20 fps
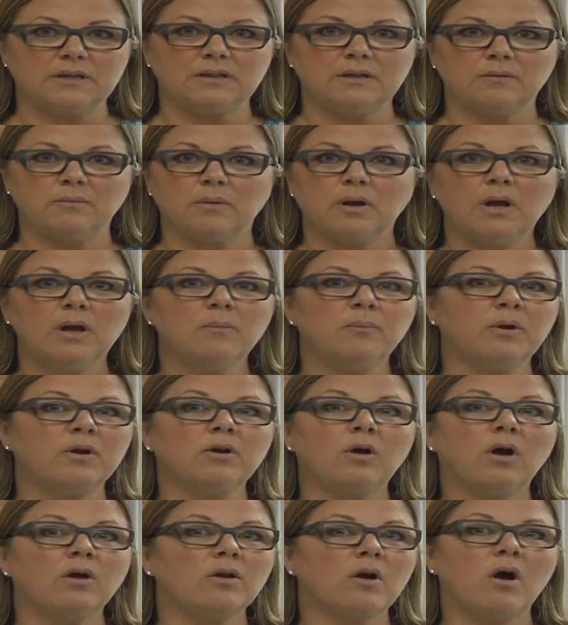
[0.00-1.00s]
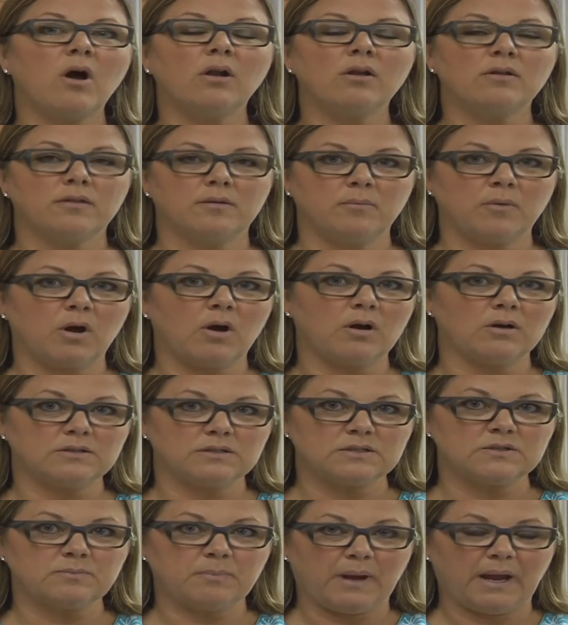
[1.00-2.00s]
in them, but not all of them
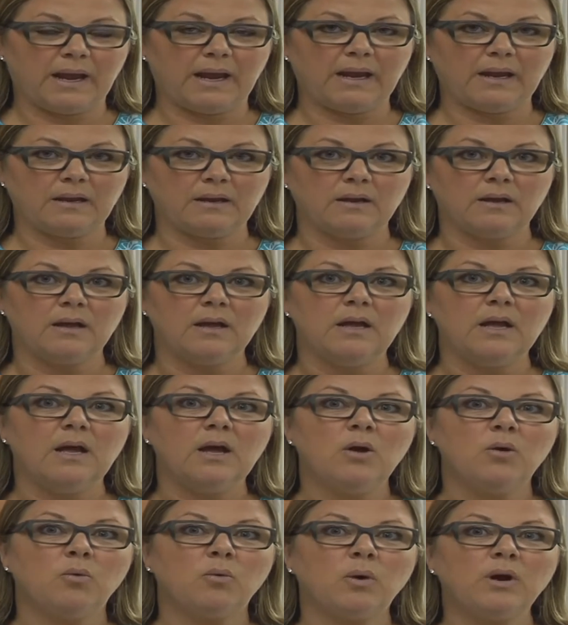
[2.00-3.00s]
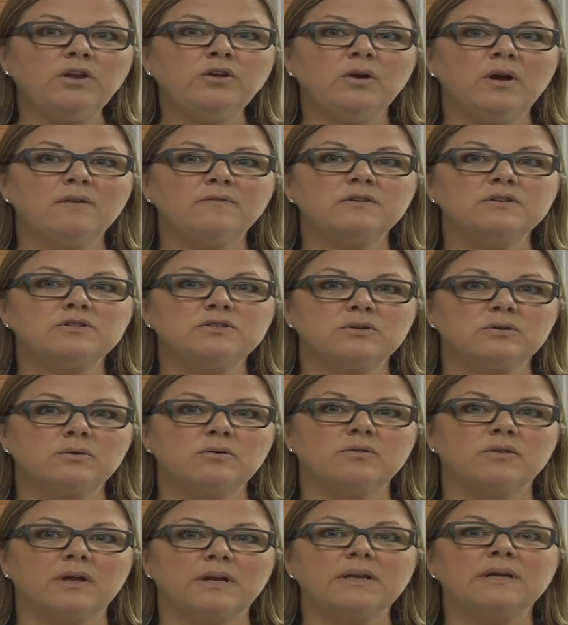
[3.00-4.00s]
causes pain. When you have a
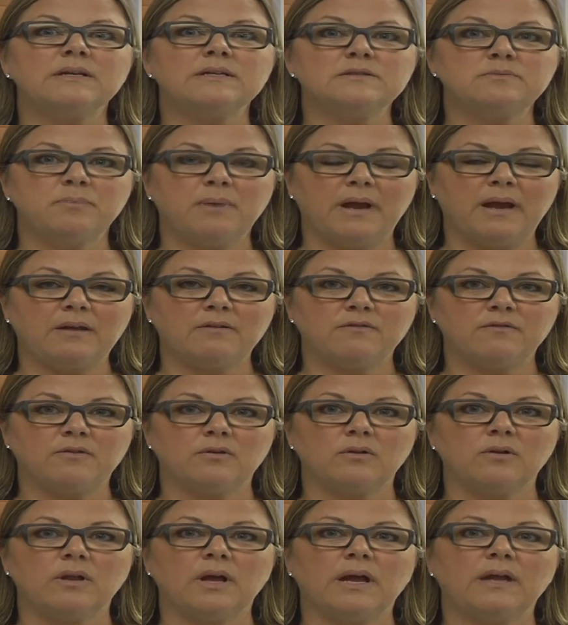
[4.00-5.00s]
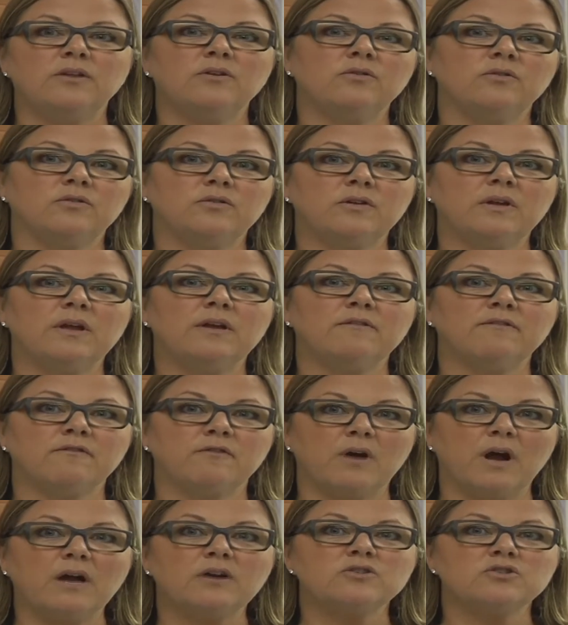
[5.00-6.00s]
tooth that is painful and you see a
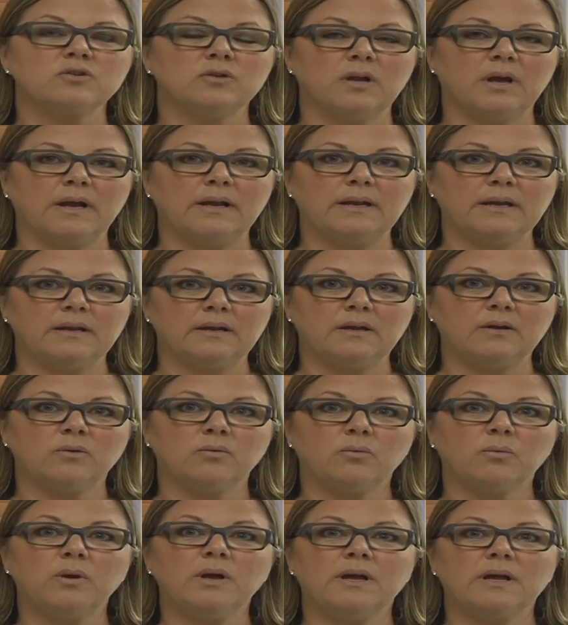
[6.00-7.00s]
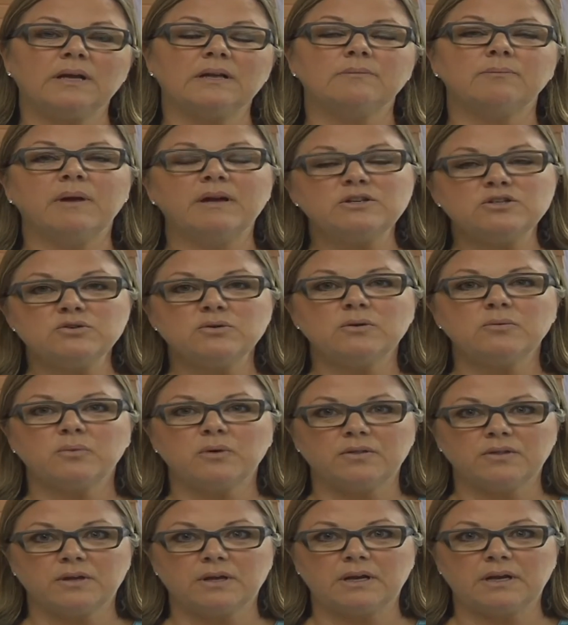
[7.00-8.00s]
fracture line in it, we can measure it
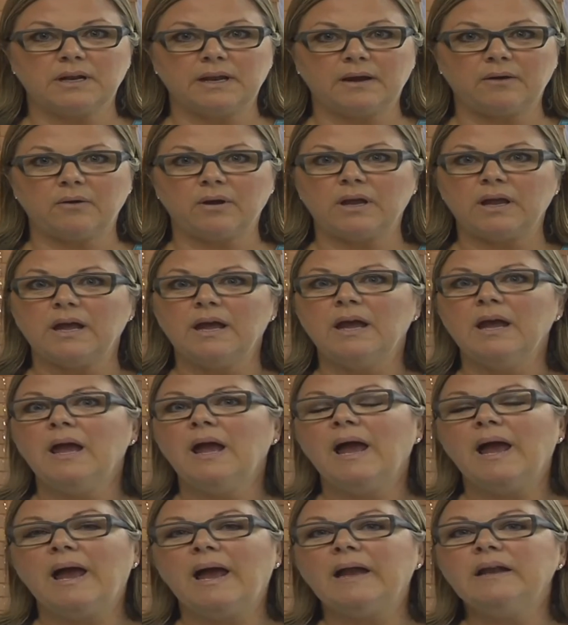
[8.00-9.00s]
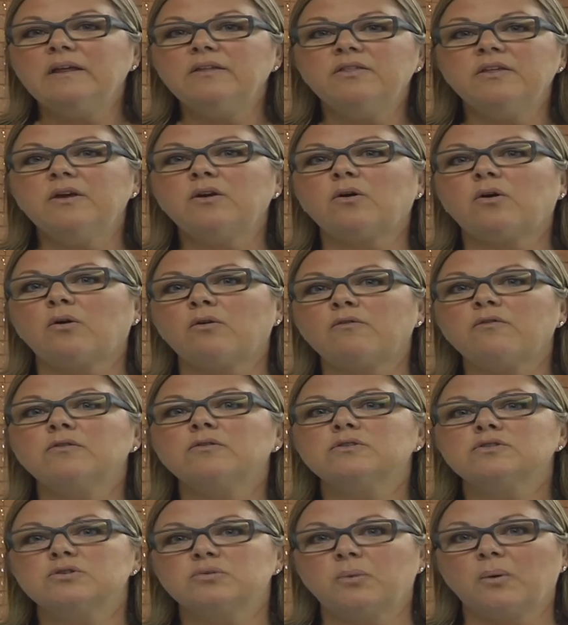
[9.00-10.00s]
with the Canary. Anything
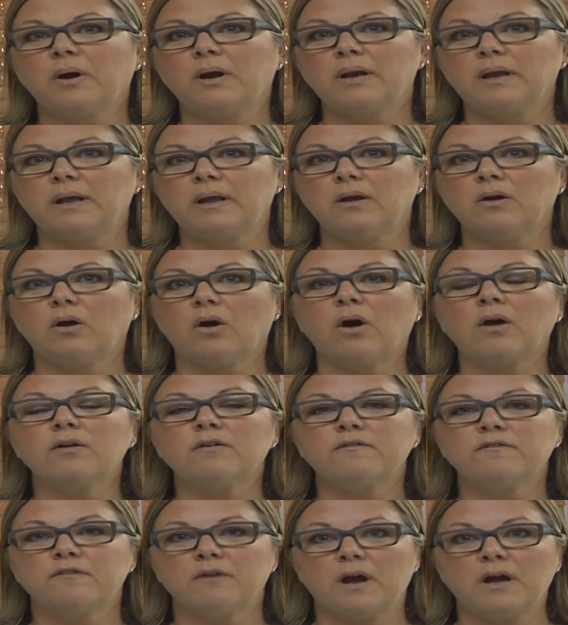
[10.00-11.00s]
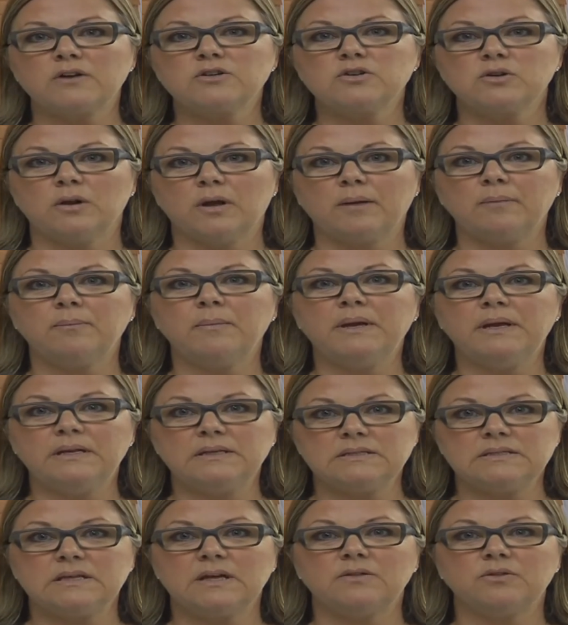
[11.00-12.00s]
over 20 on a fracture line
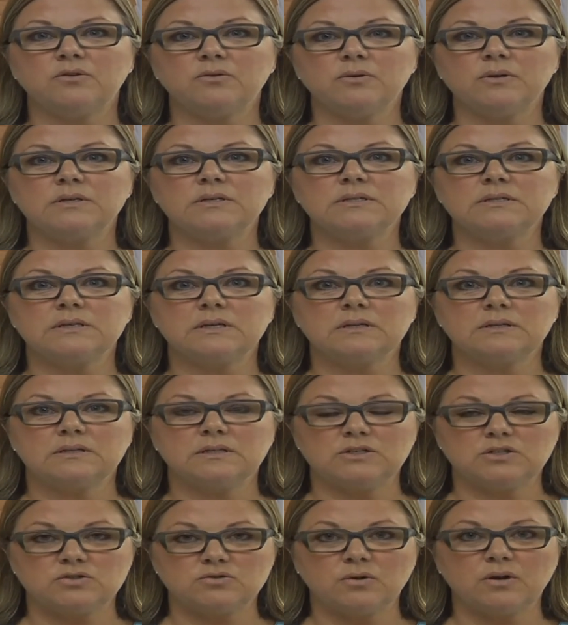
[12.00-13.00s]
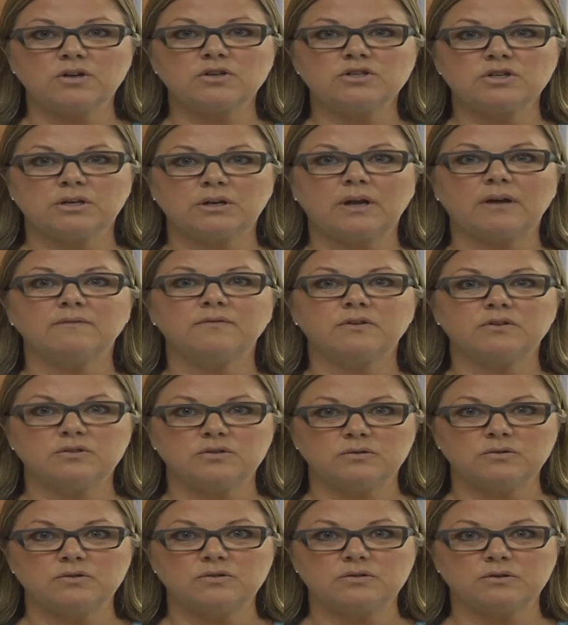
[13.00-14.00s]
means that there is destruction of the
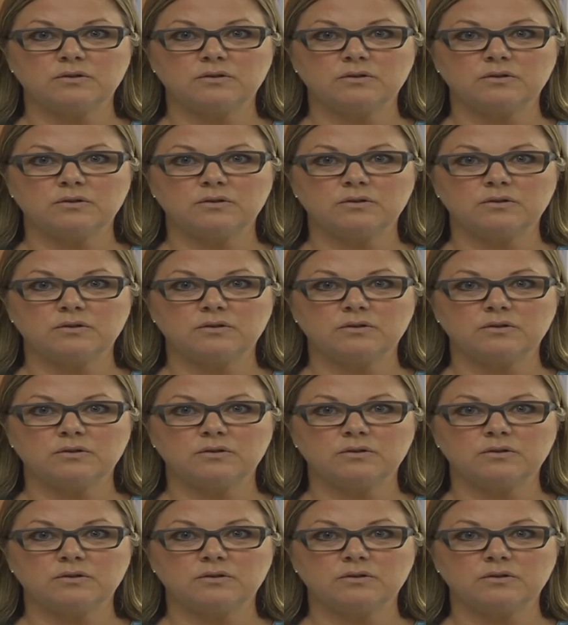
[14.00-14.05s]
tooth